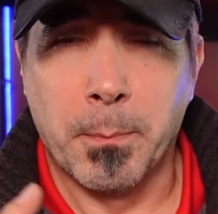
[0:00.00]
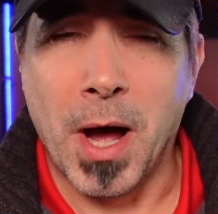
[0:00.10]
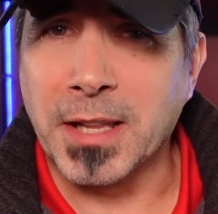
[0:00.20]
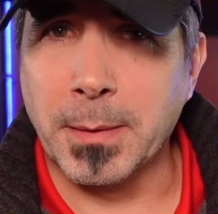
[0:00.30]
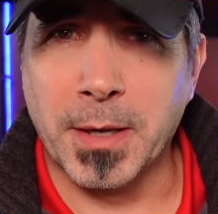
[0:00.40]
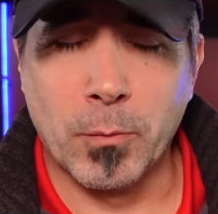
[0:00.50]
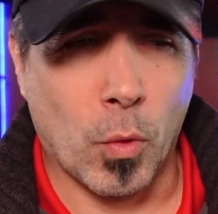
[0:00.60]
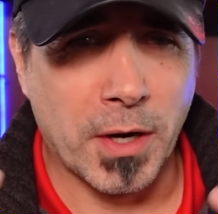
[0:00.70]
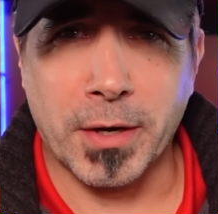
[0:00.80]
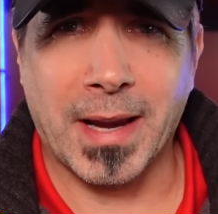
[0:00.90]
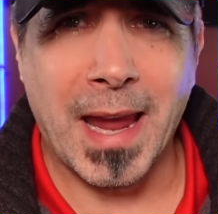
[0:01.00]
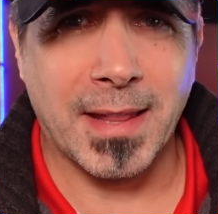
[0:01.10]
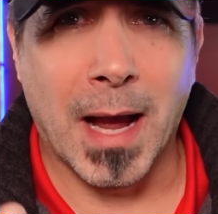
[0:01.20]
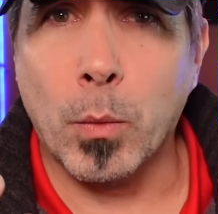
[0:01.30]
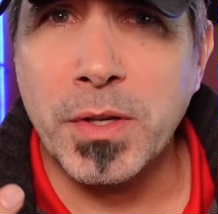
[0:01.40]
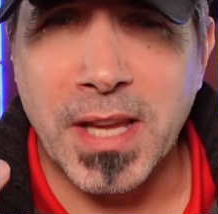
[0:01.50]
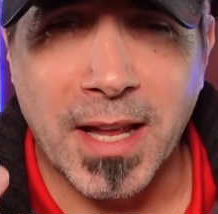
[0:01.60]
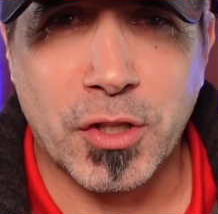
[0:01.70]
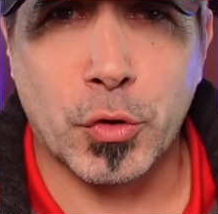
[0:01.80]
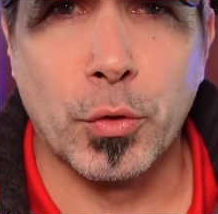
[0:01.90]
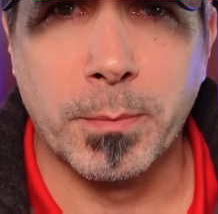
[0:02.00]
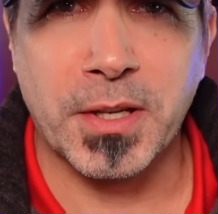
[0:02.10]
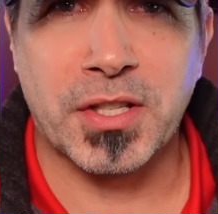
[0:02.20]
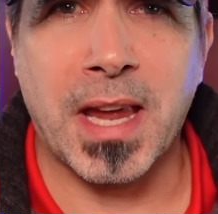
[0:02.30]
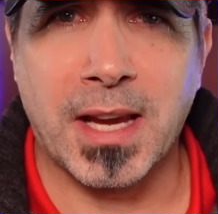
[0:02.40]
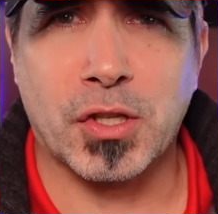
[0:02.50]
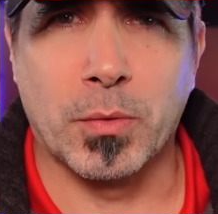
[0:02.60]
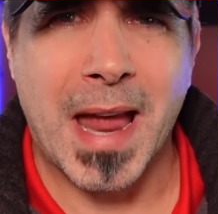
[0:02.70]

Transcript: bought them and wondering, hey, that was a true mistake. So